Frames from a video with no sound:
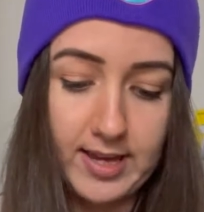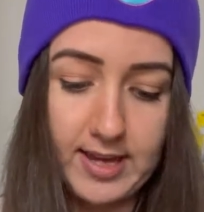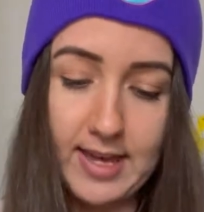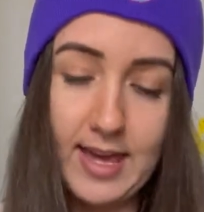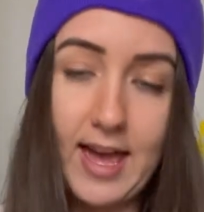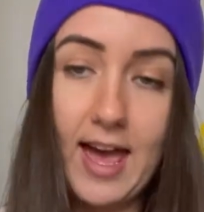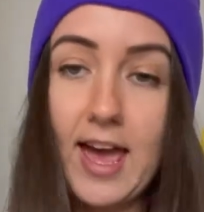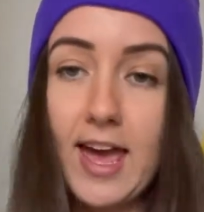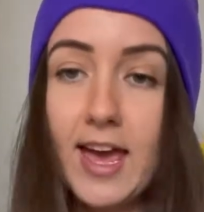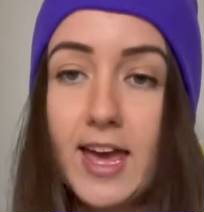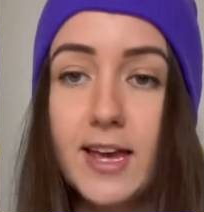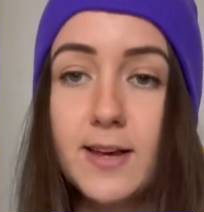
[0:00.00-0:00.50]

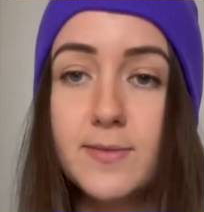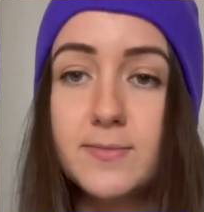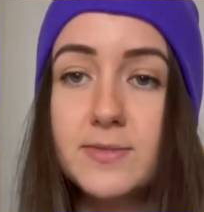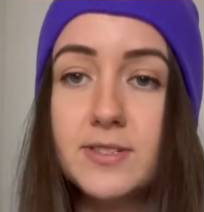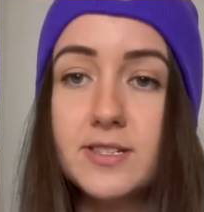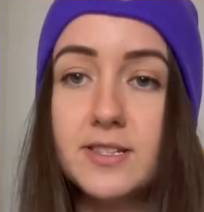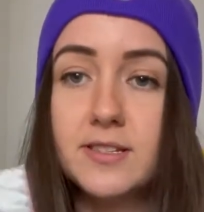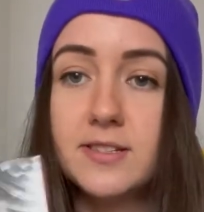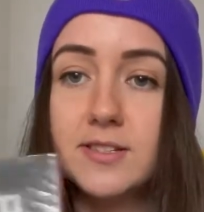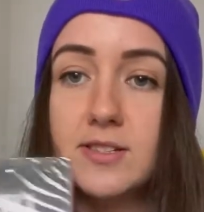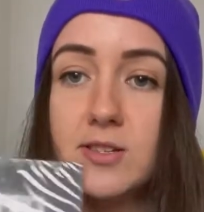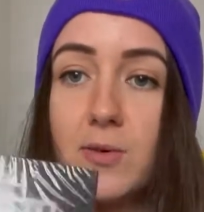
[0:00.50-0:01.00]

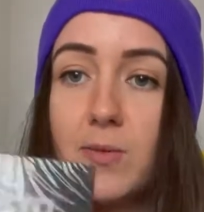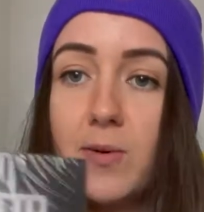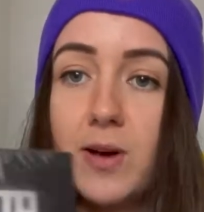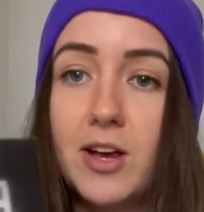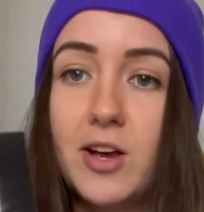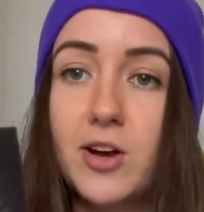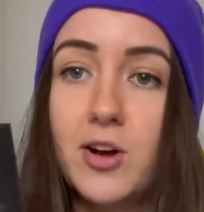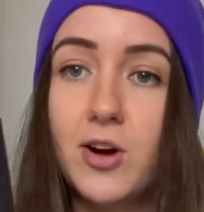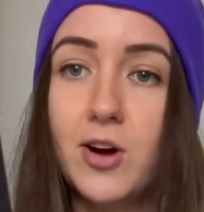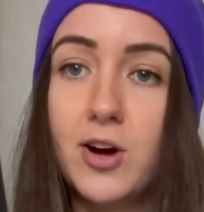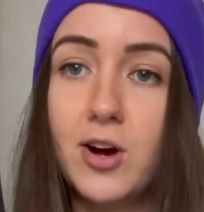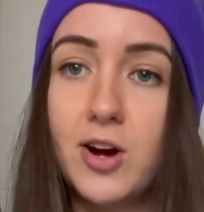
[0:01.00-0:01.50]
games so we
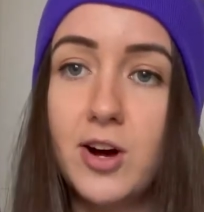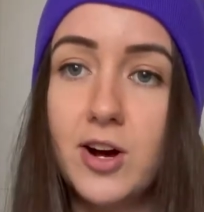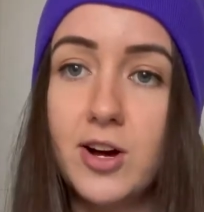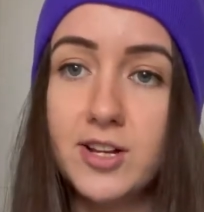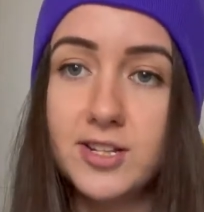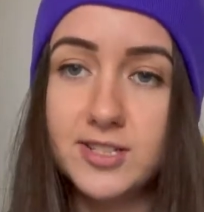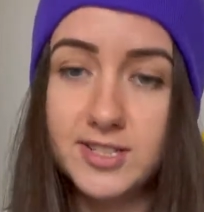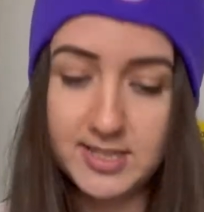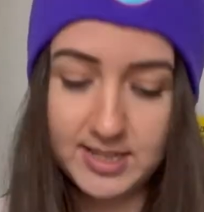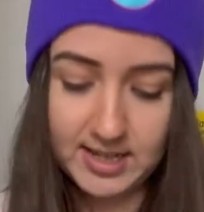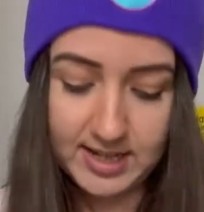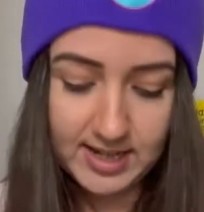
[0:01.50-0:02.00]

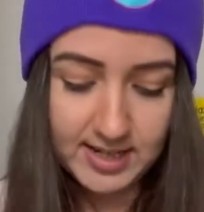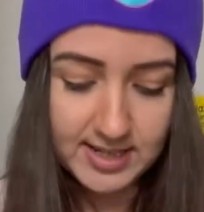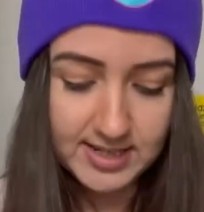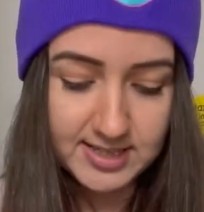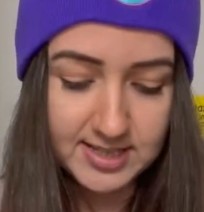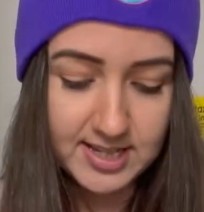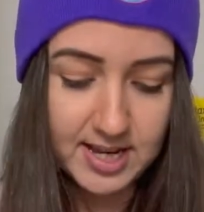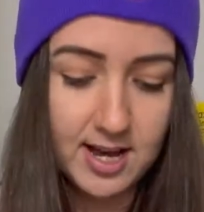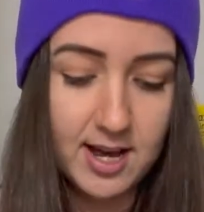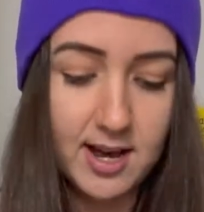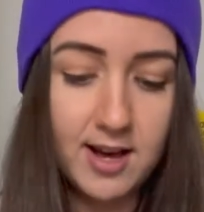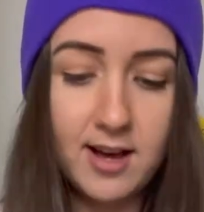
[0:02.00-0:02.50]
got
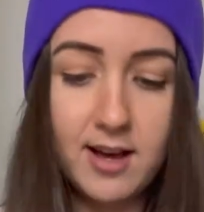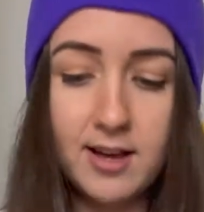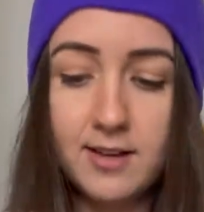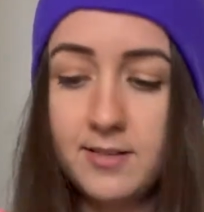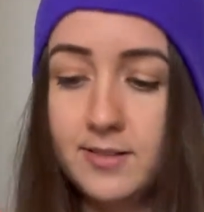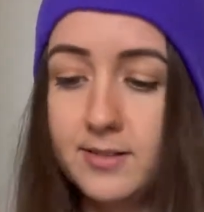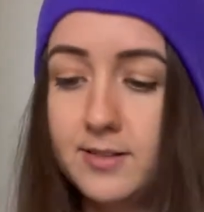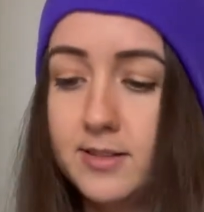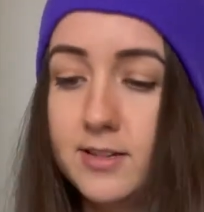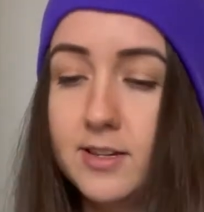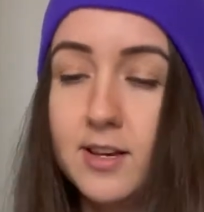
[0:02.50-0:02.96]
Ita,